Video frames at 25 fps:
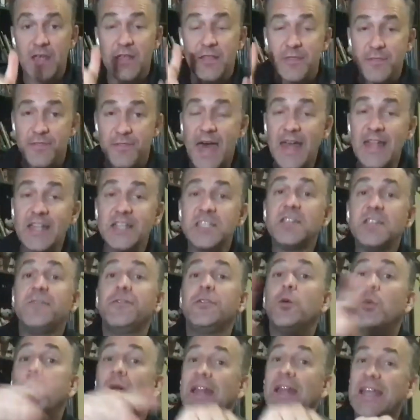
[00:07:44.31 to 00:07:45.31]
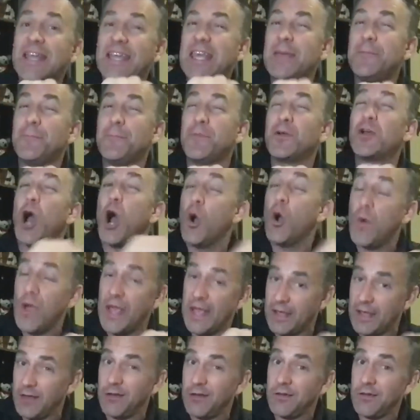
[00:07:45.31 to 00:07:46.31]
That is if you want to keep
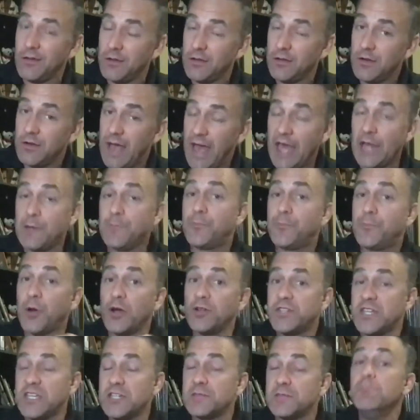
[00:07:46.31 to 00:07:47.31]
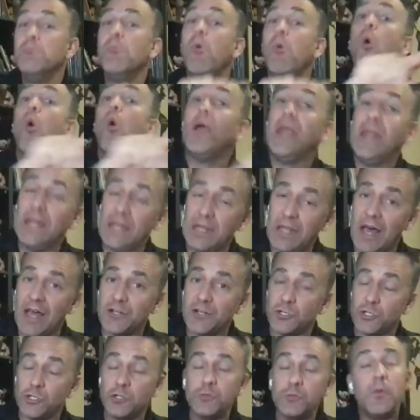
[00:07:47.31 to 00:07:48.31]
going and process more in
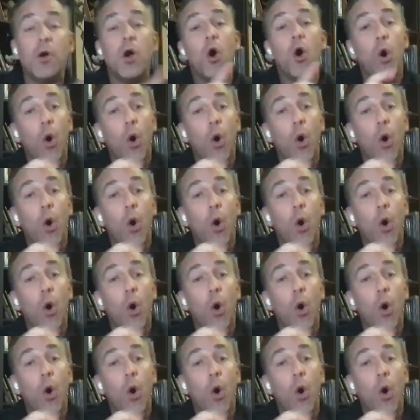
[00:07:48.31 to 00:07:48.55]
Lightroom,